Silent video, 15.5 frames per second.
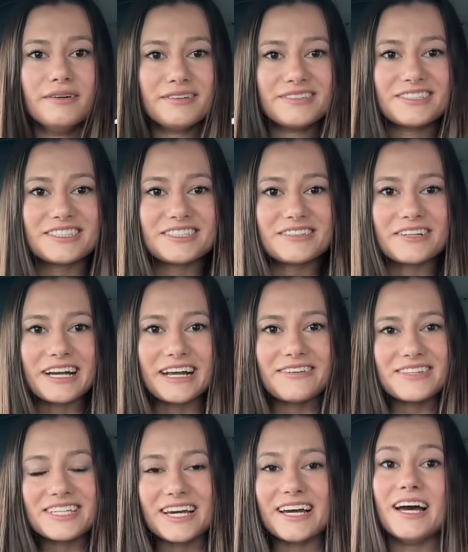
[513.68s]
Still can't
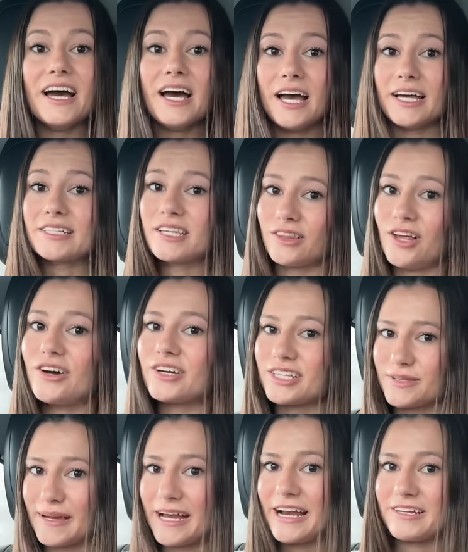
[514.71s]
even see it. It's the longest
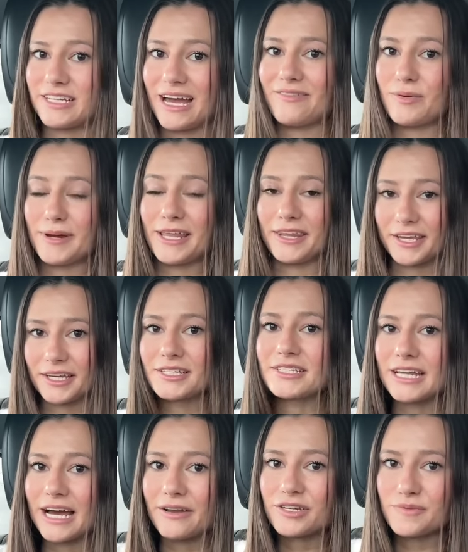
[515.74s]
my hair's ever been. Like, it's
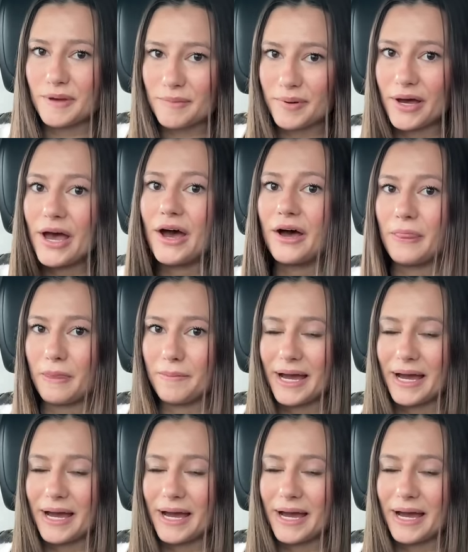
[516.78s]
down to my butt on the